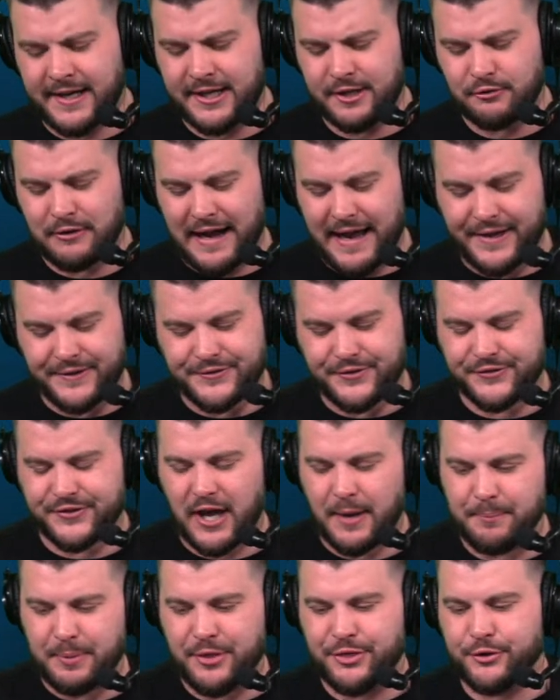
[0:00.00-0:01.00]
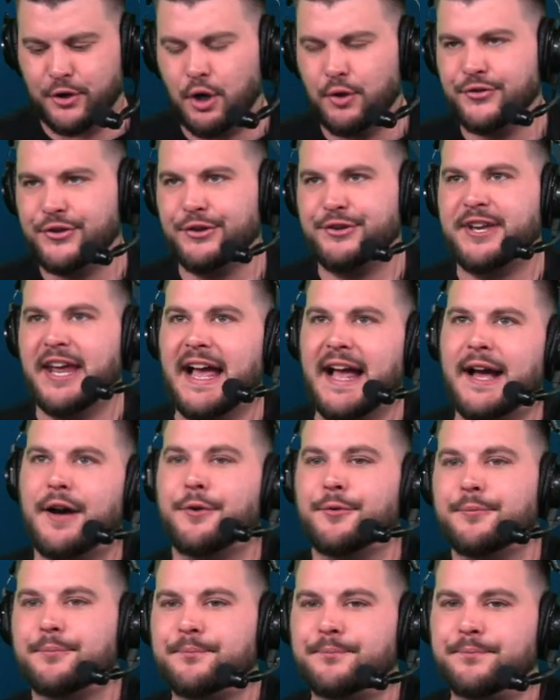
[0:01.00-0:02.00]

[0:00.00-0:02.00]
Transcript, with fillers: and he rises up and throws it down.